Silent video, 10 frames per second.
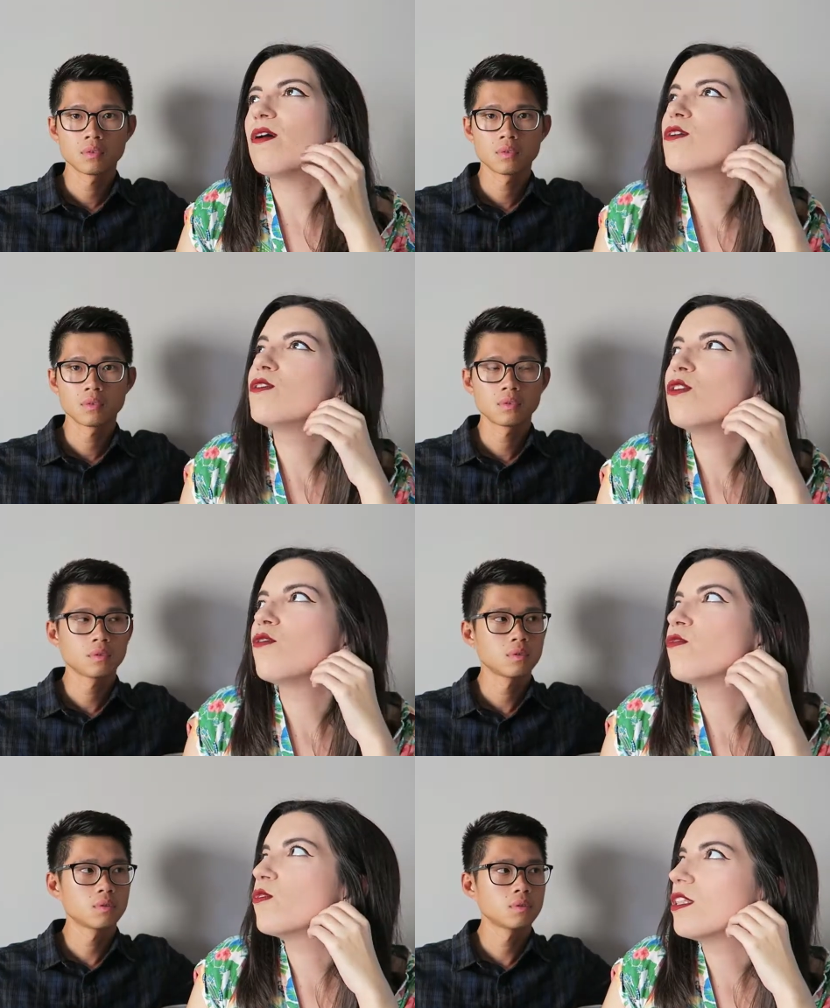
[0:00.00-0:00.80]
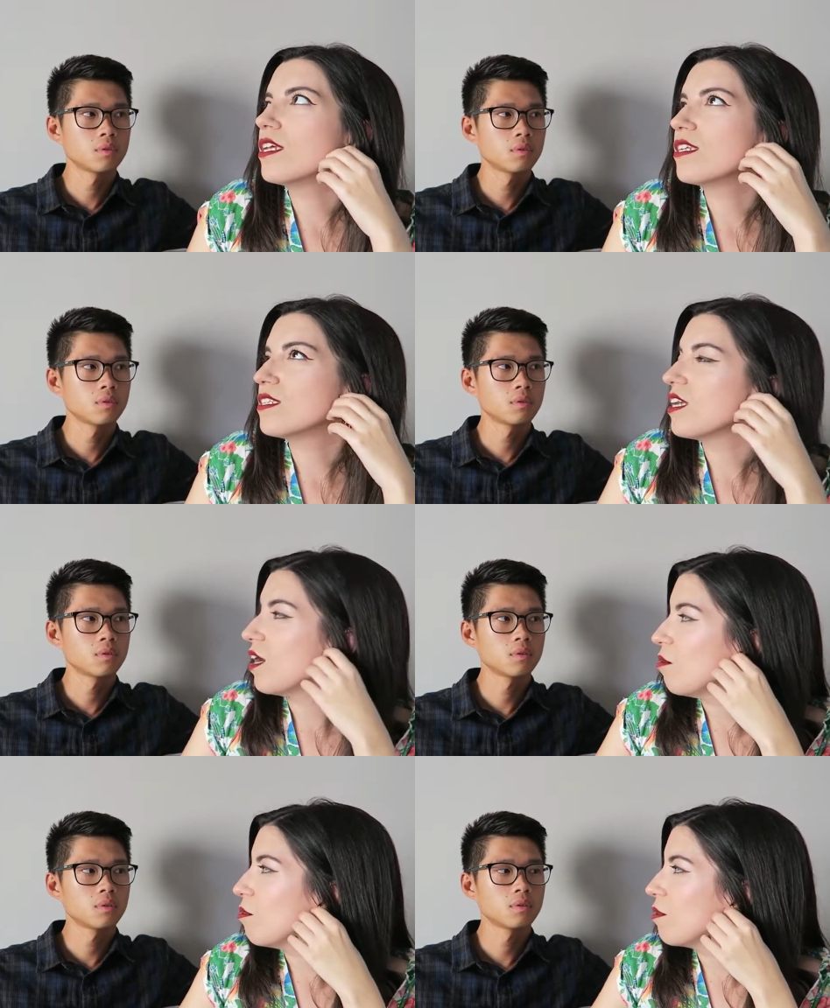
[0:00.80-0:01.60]
Speaker 1: Also food in
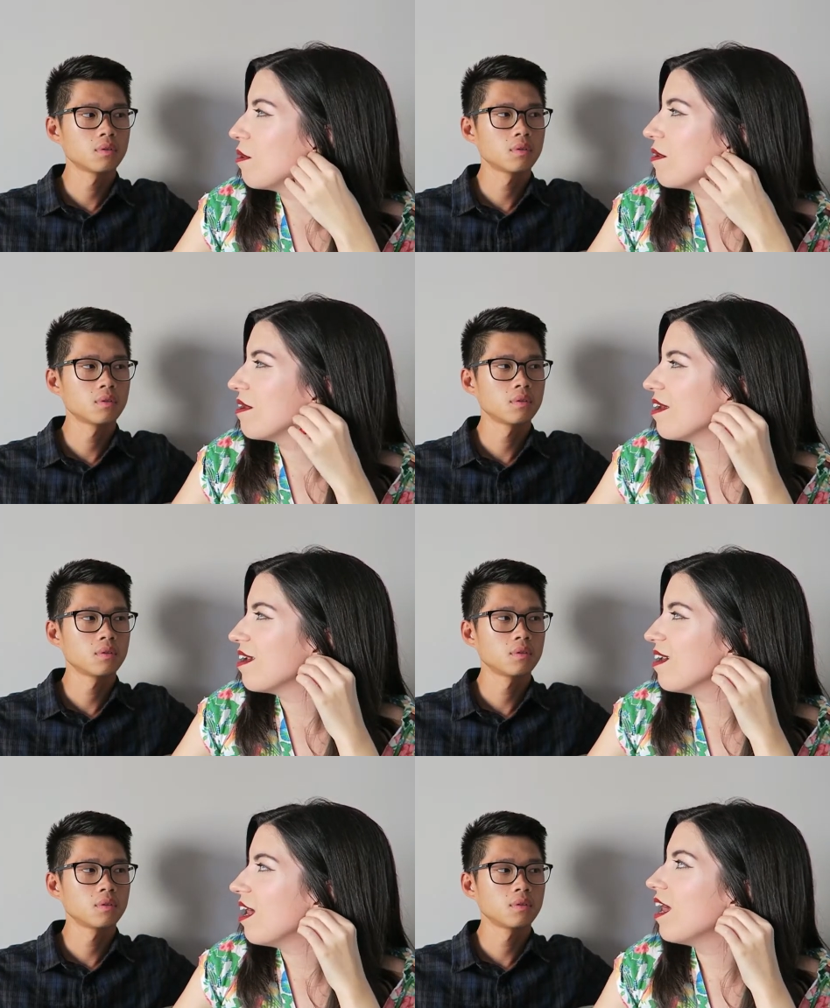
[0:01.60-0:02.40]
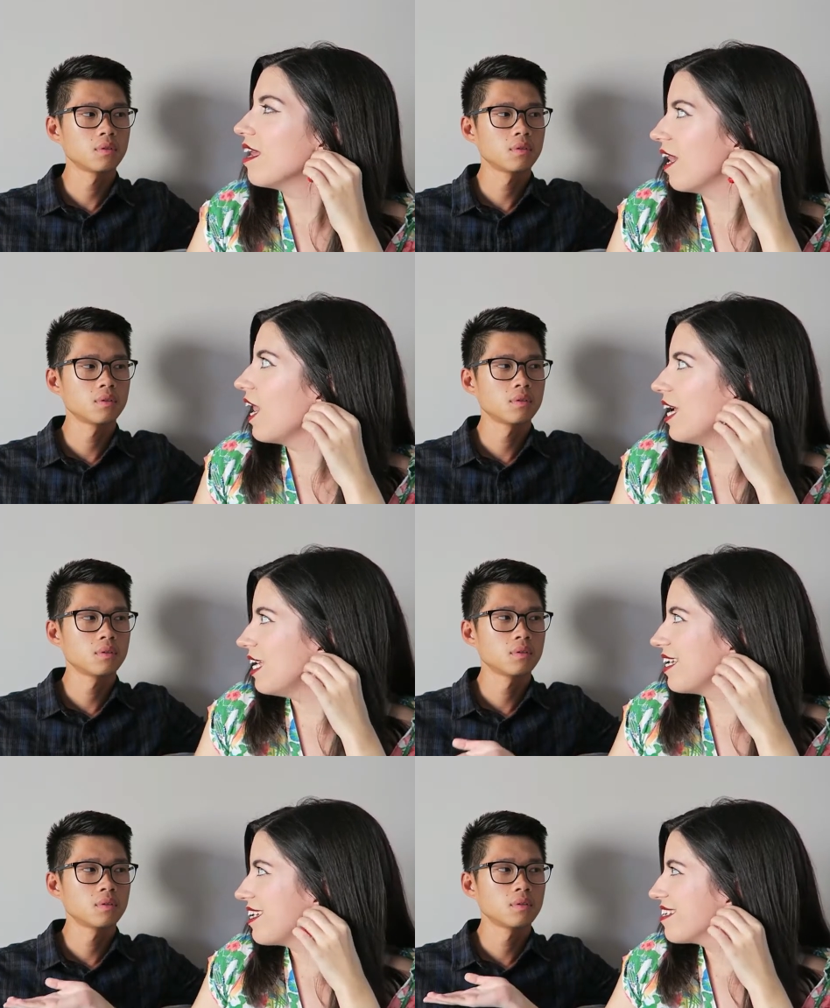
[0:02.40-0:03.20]
Singapore, I
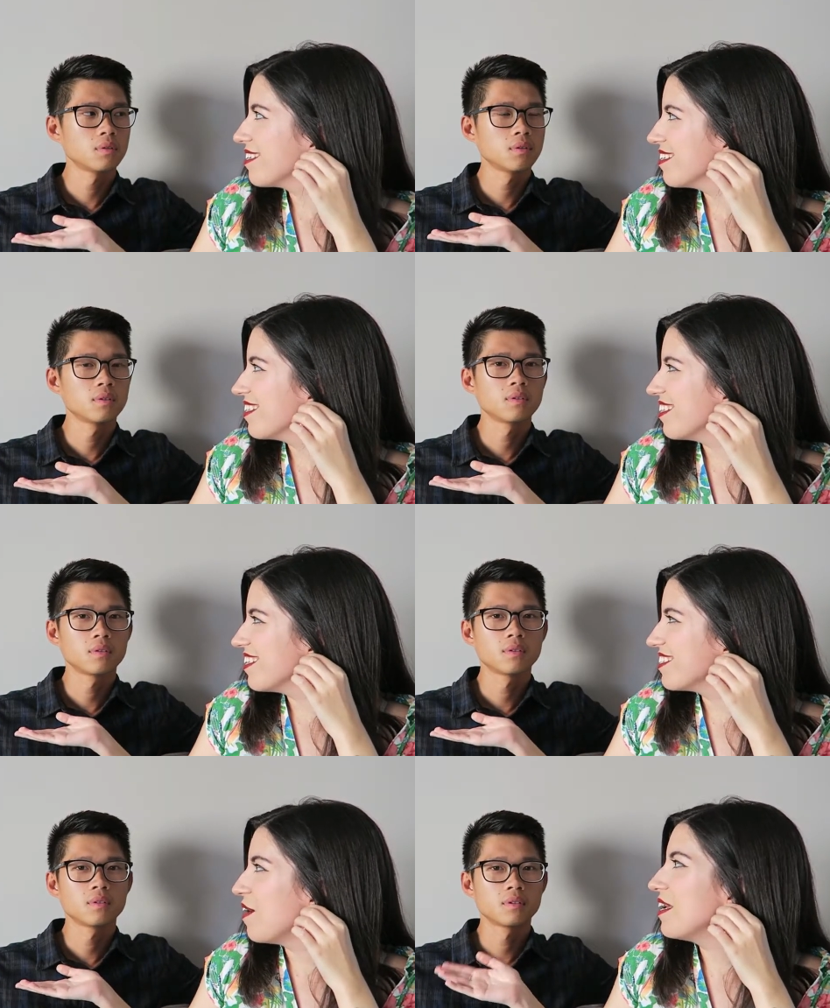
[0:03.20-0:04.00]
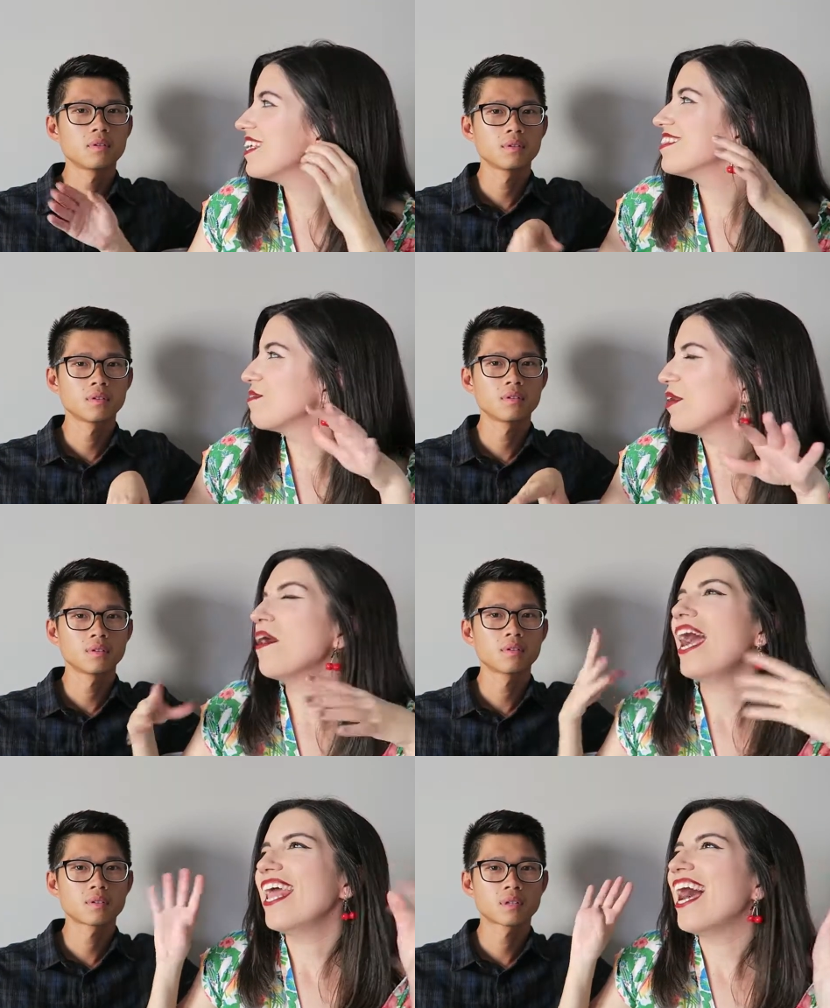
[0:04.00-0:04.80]
like. So I, well,
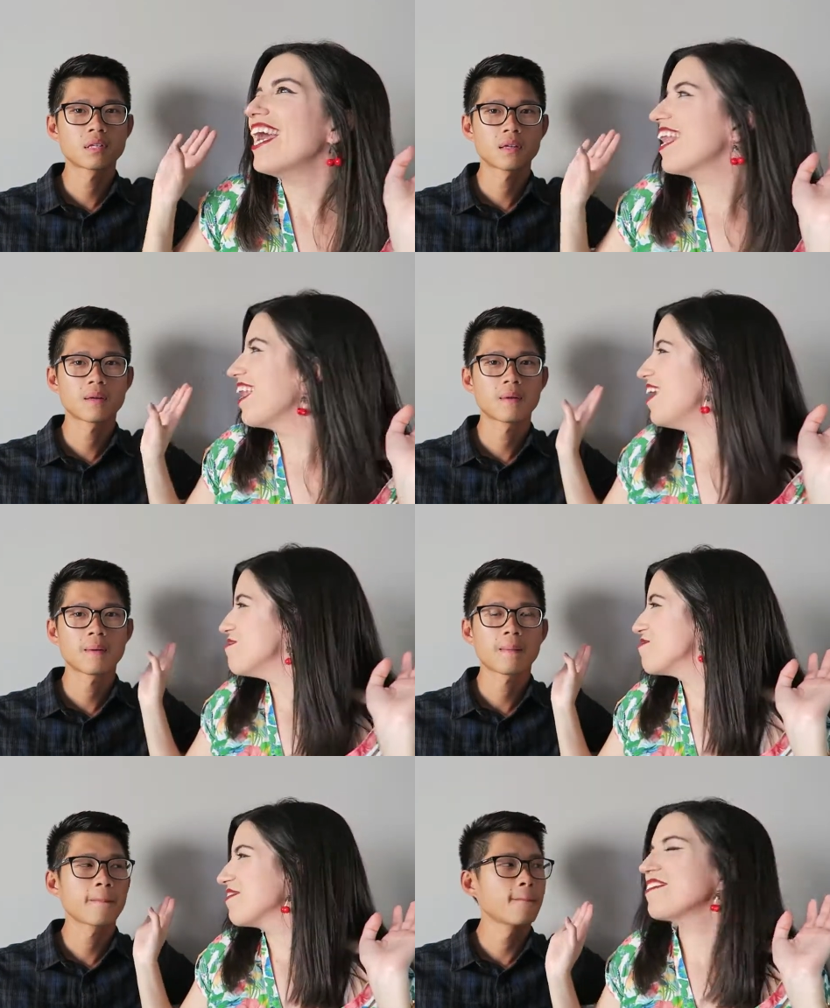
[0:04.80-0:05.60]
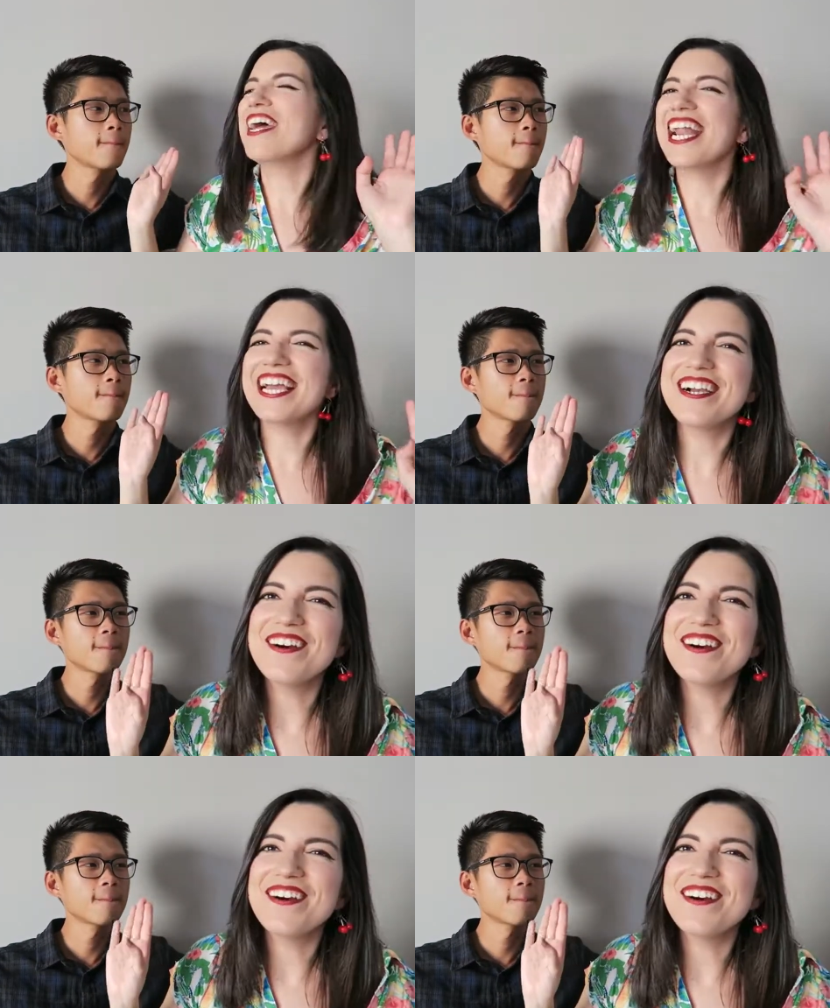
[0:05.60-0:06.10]
I, I love, when I